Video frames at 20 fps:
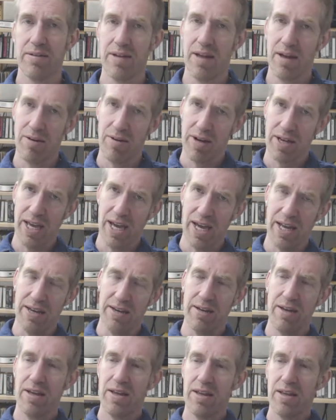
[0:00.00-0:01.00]
Now, again,
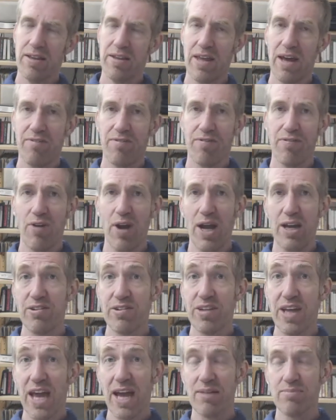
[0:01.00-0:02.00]
that
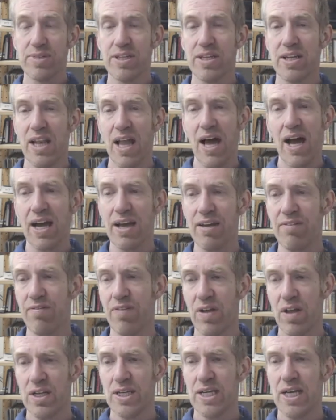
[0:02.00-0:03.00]
phrase, kept
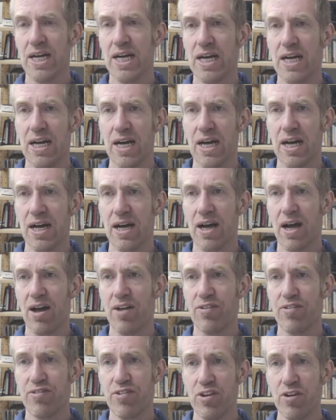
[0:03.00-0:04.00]
alive,
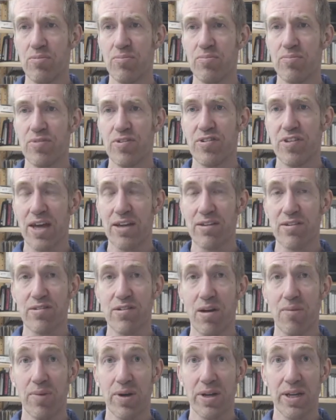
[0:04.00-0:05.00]
assumes that
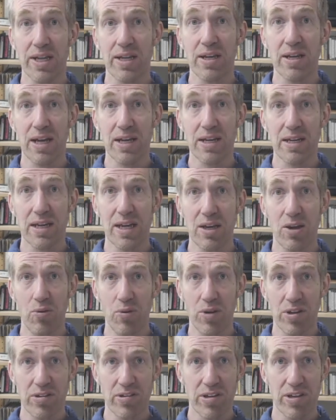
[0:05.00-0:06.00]
somebody
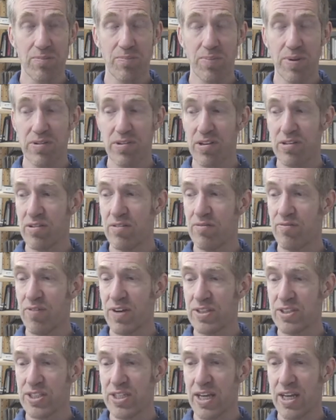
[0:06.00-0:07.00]
who is in a persistent
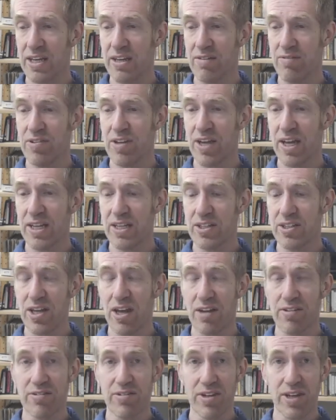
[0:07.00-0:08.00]
vegetative state
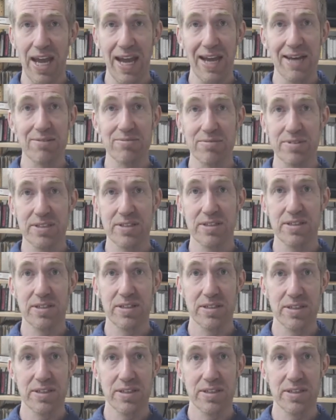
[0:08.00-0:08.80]
doesn't count